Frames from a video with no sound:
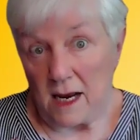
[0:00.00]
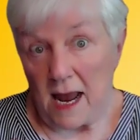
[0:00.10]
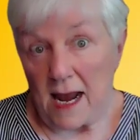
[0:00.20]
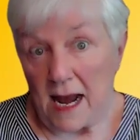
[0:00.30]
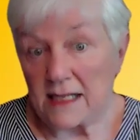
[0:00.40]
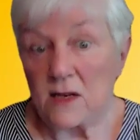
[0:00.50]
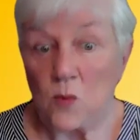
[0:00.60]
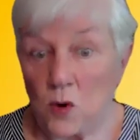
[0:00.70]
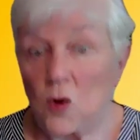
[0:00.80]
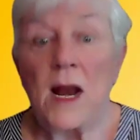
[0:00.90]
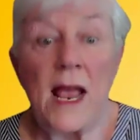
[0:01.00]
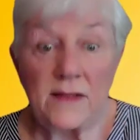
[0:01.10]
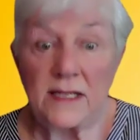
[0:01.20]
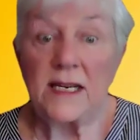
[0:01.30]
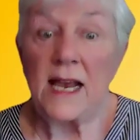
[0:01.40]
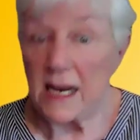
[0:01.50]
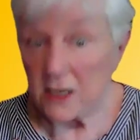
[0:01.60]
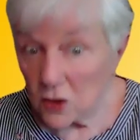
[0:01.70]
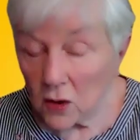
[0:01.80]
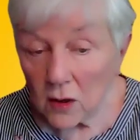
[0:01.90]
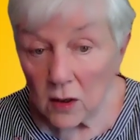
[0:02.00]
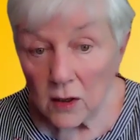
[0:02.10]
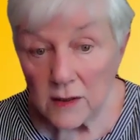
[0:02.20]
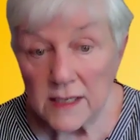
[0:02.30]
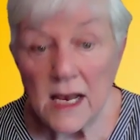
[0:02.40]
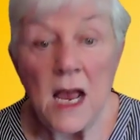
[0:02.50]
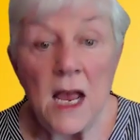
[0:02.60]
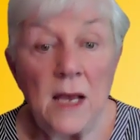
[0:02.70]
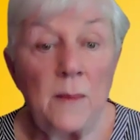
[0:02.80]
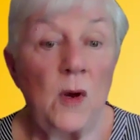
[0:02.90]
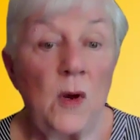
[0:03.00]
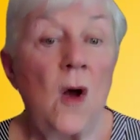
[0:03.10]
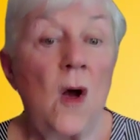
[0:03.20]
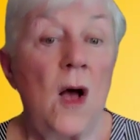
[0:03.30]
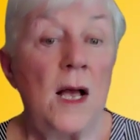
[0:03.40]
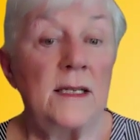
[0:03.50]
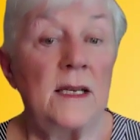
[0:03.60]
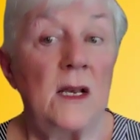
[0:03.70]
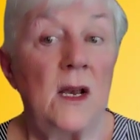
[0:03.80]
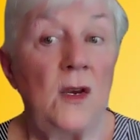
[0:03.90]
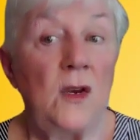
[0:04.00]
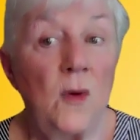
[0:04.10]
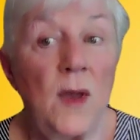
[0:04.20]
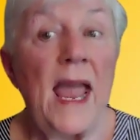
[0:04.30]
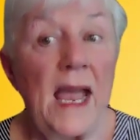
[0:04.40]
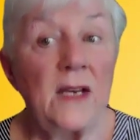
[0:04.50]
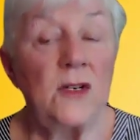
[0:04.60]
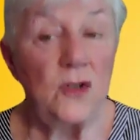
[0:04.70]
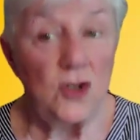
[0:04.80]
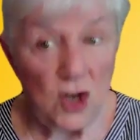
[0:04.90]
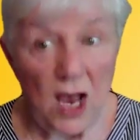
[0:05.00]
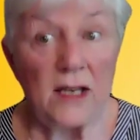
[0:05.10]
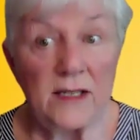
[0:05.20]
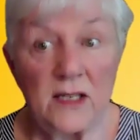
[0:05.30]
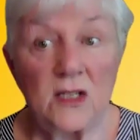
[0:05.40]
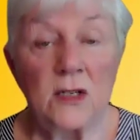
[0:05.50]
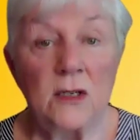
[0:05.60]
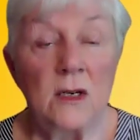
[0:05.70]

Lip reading: I said, we're going to have to take turns because you can't just